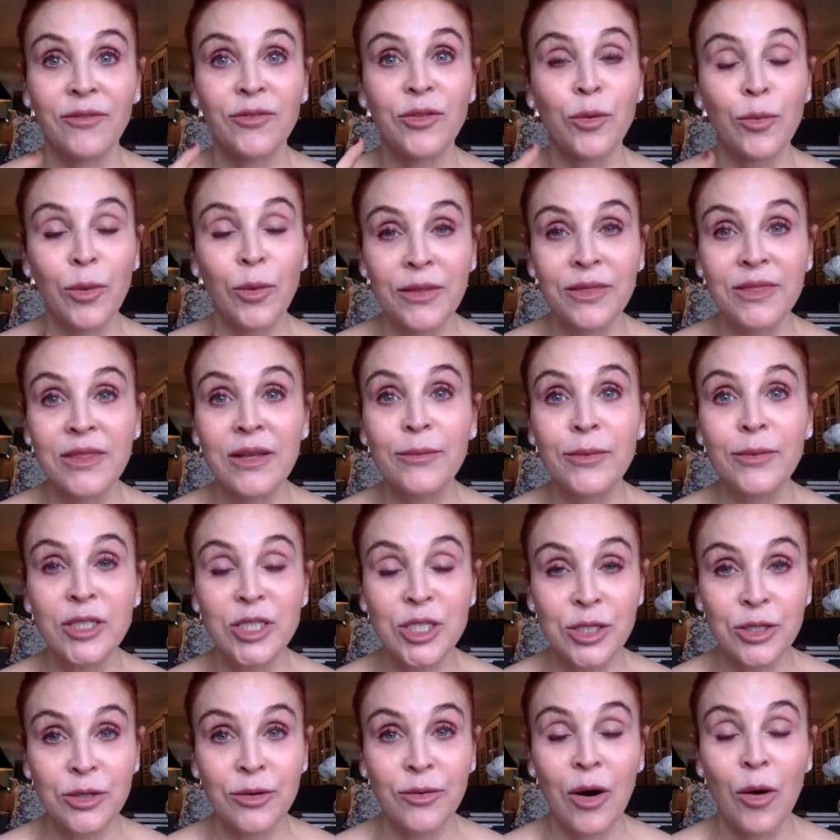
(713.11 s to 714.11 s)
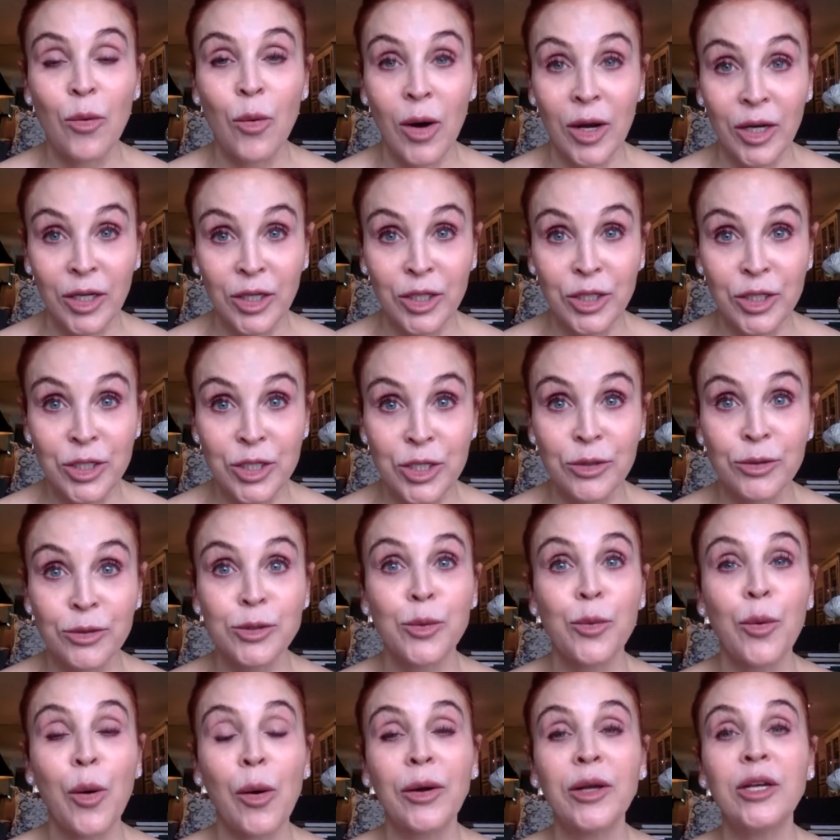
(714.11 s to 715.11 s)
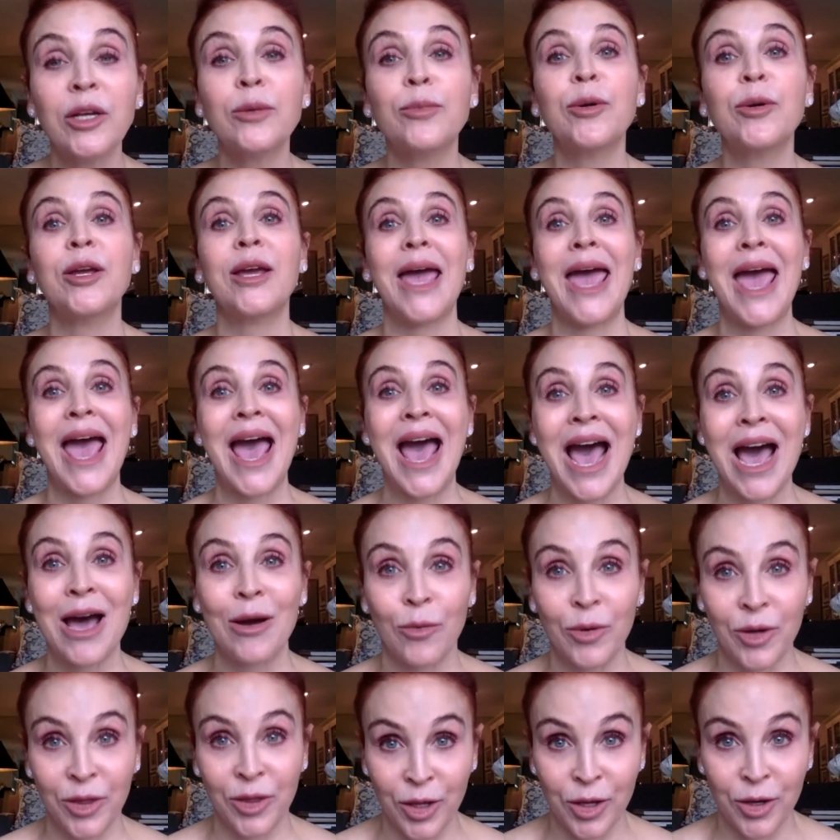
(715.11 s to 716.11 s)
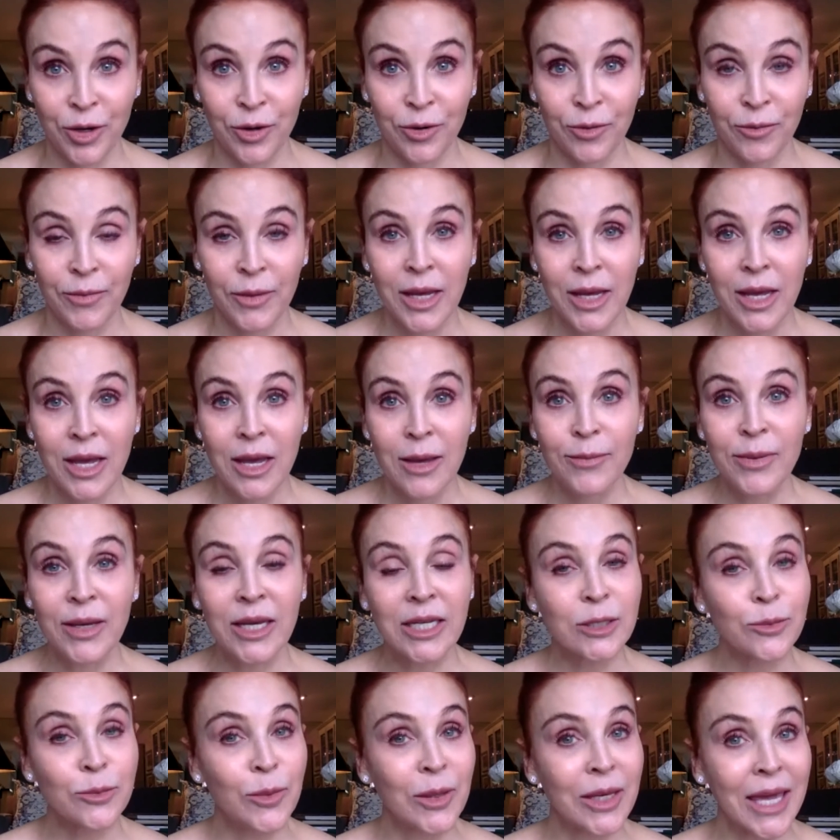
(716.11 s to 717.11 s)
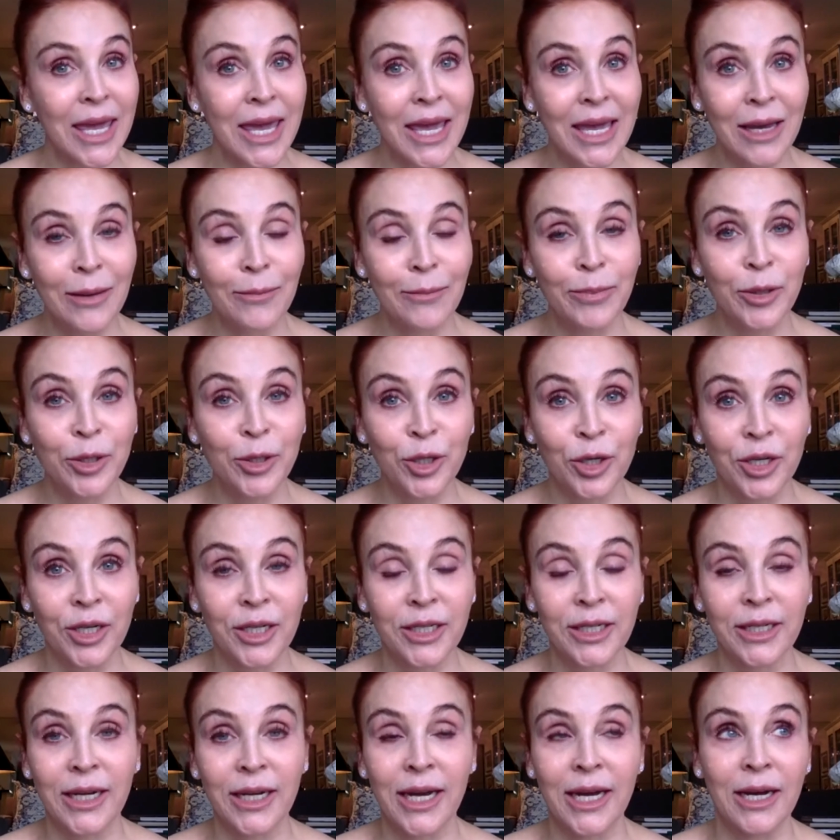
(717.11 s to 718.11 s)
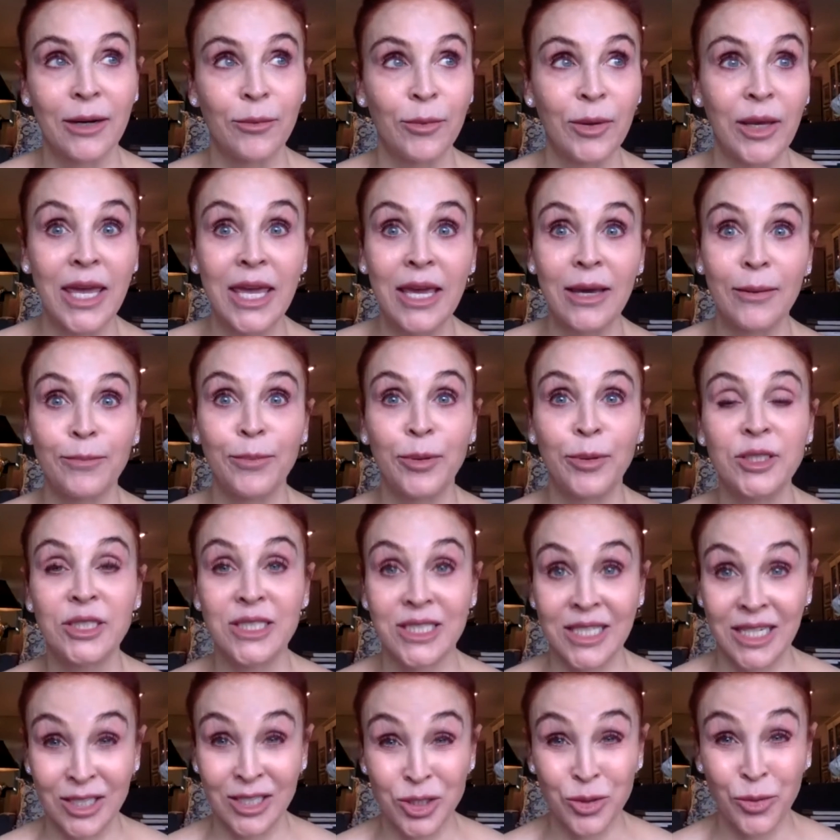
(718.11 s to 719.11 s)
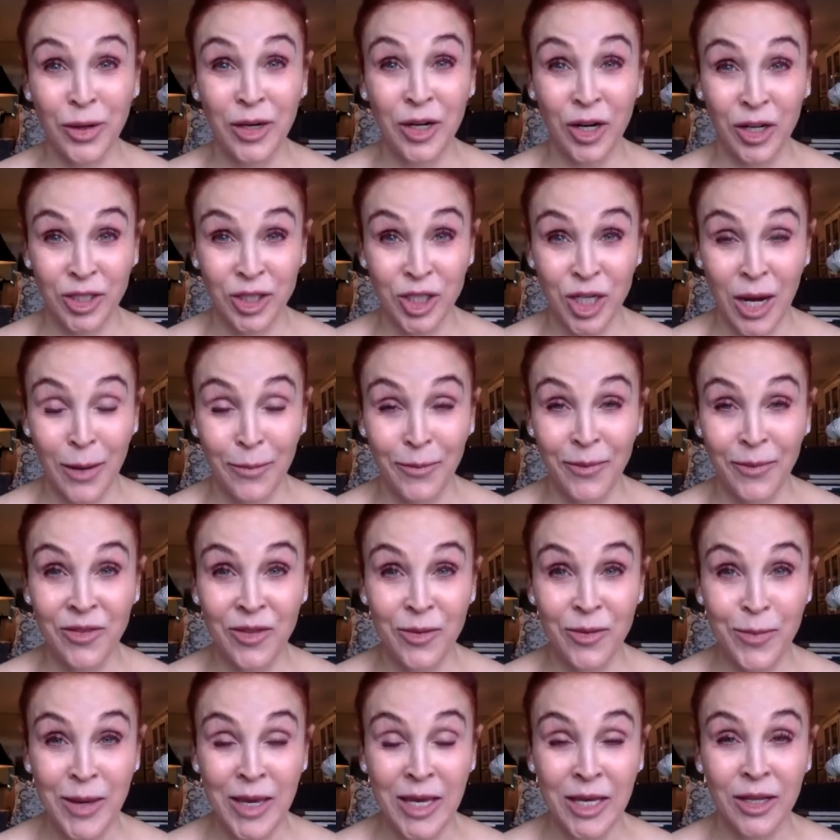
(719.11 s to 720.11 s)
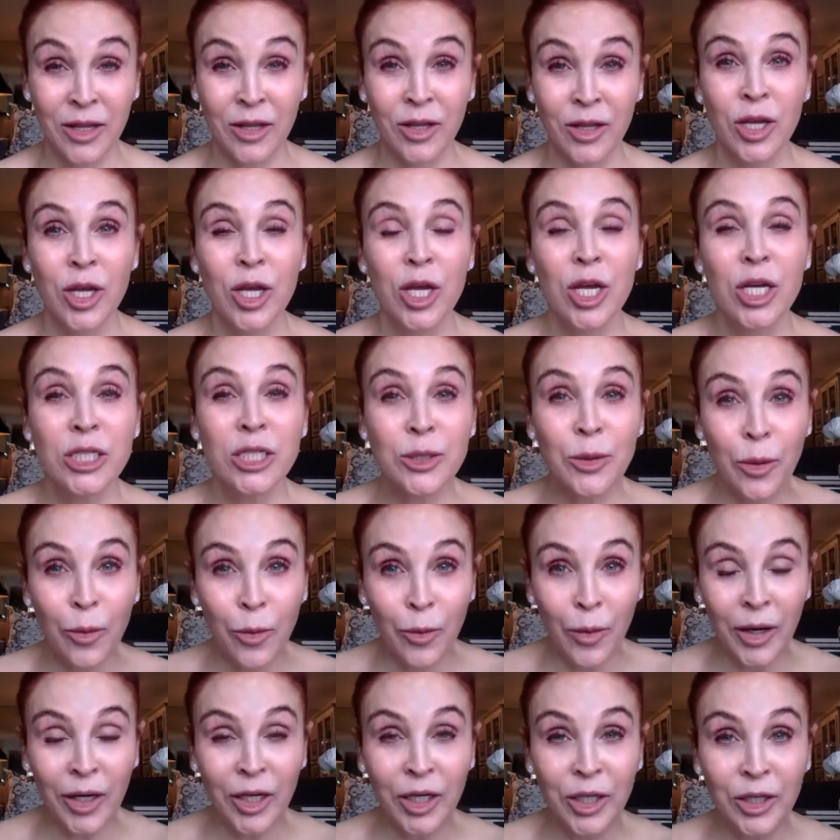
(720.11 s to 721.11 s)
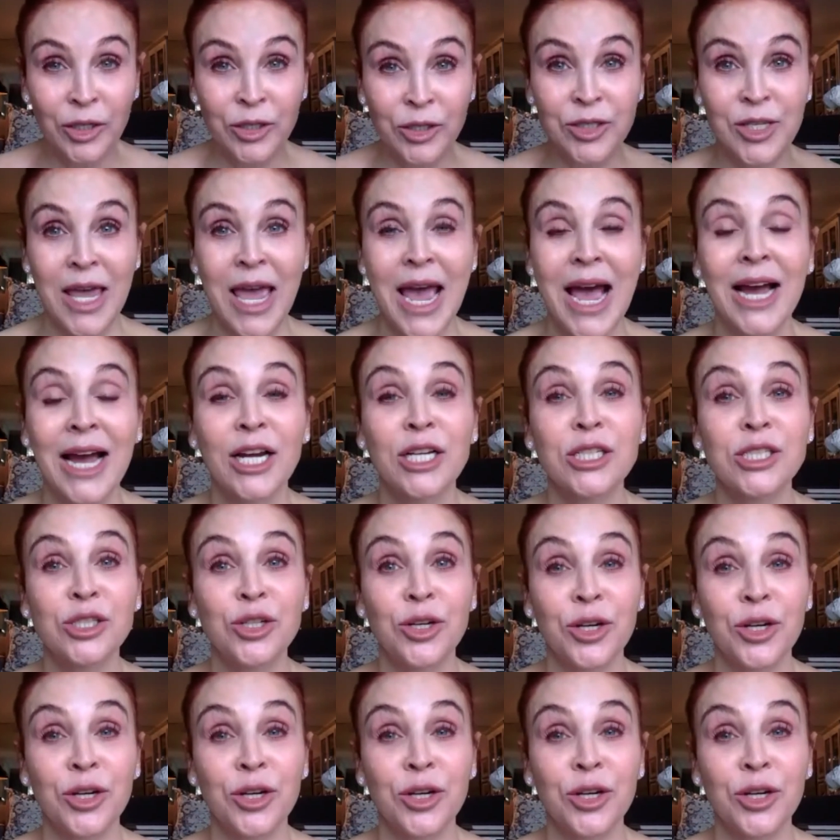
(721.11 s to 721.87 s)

The one thing we do want you to do is we want you to bring a hat with you, because we can't put on, we can't put sunscreen on top of the peel, so we want you to use a hat because you're